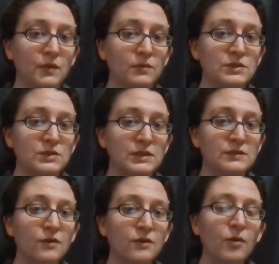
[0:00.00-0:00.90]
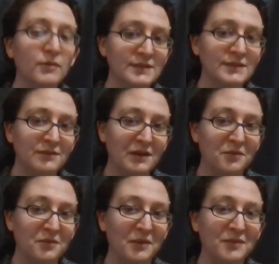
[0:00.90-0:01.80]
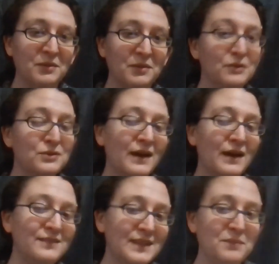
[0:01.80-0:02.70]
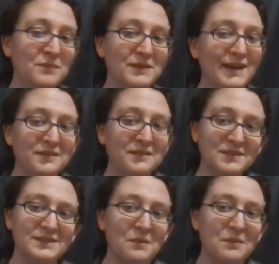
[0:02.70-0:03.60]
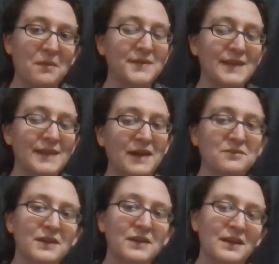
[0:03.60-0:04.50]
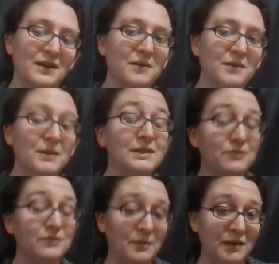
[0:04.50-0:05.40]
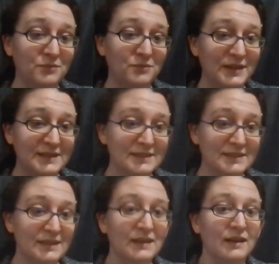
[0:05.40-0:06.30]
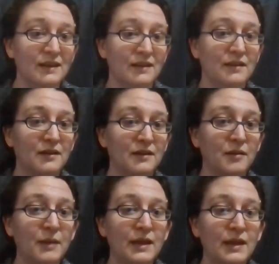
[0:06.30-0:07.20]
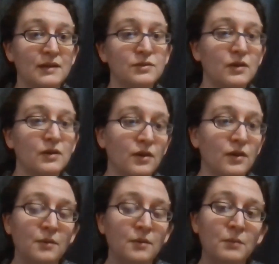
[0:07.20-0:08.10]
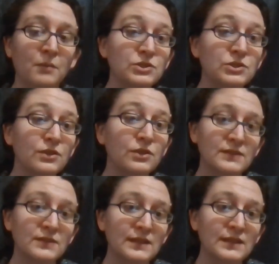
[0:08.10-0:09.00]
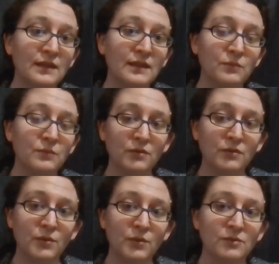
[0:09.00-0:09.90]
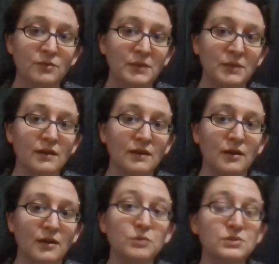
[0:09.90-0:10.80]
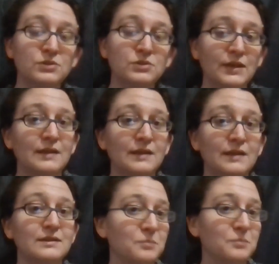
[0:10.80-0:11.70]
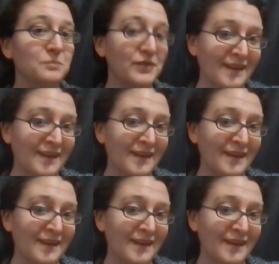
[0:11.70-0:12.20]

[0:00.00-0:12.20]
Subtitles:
which is almost every other month, but you do have to keep an eye out because some months have a different amount of weeks. And on March 13th, then we are going to be looking into spring